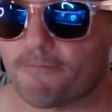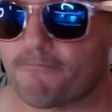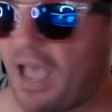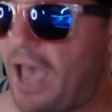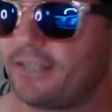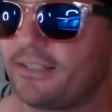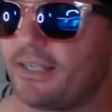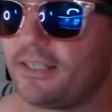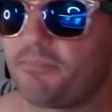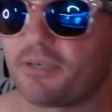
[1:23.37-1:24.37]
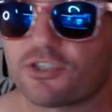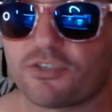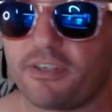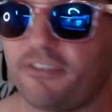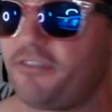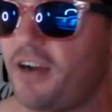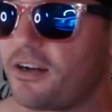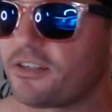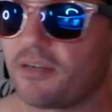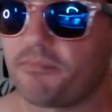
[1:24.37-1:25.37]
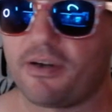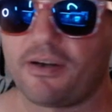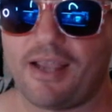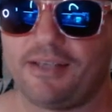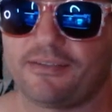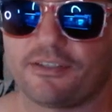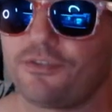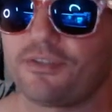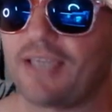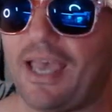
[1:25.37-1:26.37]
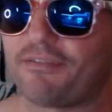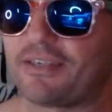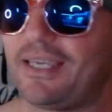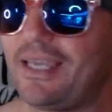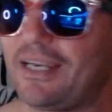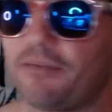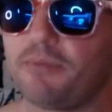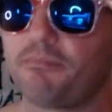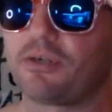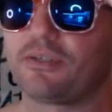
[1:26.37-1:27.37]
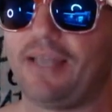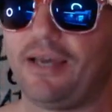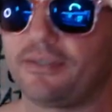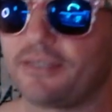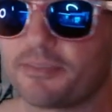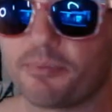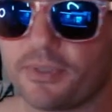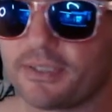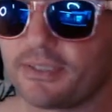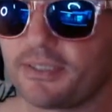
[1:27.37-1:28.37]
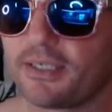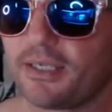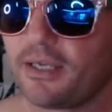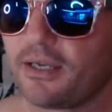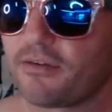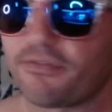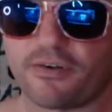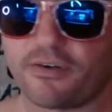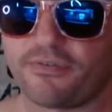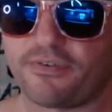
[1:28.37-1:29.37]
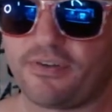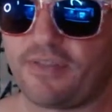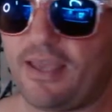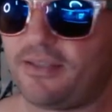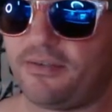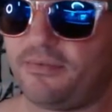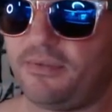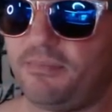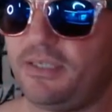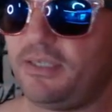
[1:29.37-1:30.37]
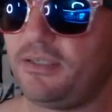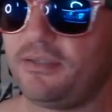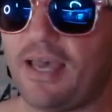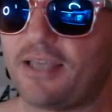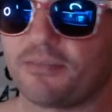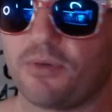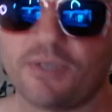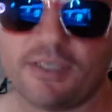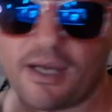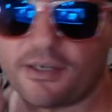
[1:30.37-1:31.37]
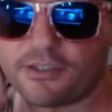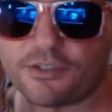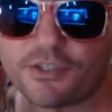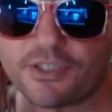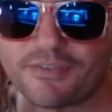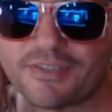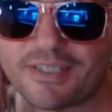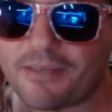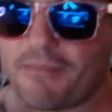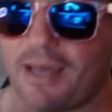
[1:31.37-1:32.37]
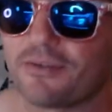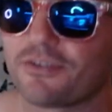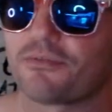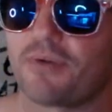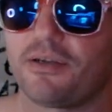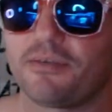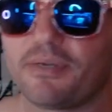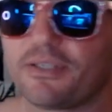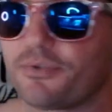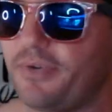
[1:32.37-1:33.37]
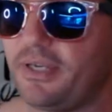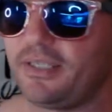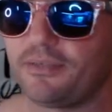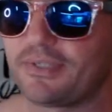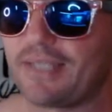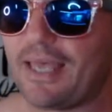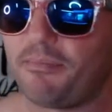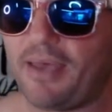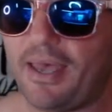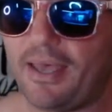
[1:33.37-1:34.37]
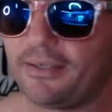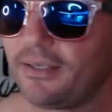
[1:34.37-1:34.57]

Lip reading: I didn't see any pictures of any fires up there, anything. You think half of Canada would be burnt down at this point? For that to be that smoky down here, you couldn't even see the mountains around in Pennsylvania. It was that bad.